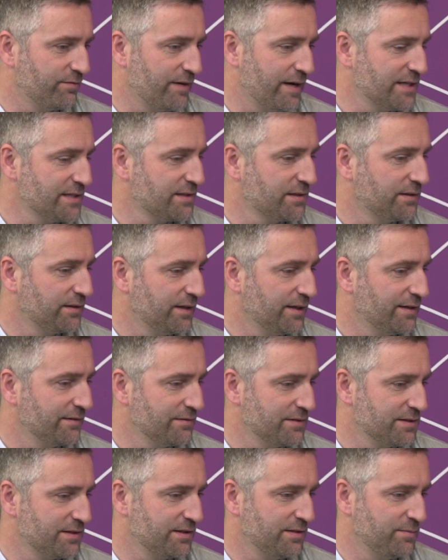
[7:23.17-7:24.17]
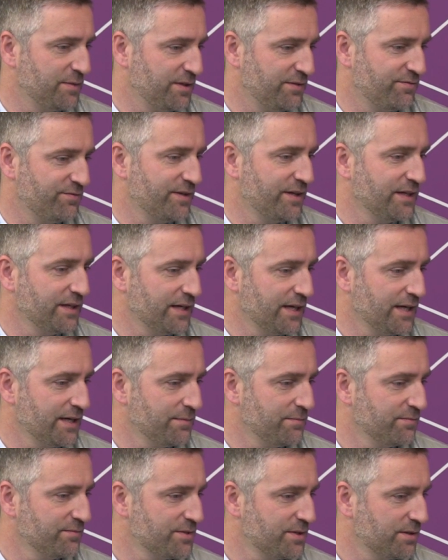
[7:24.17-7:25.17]
raster layer is going to be fair
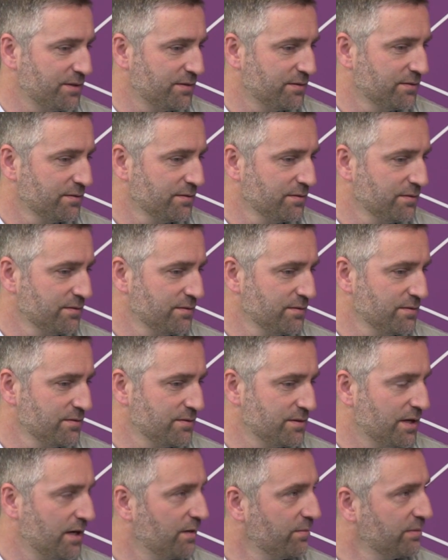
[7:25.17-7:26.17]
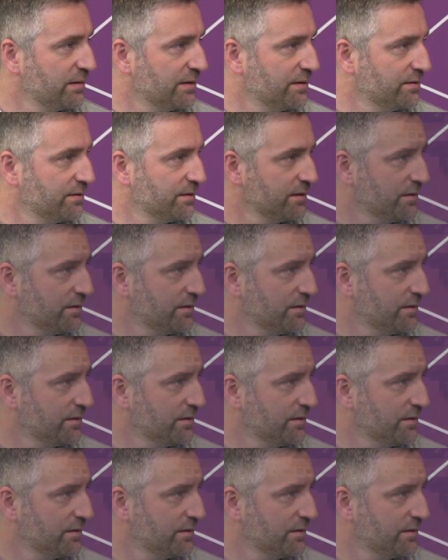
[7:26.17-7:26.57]
game to to upload.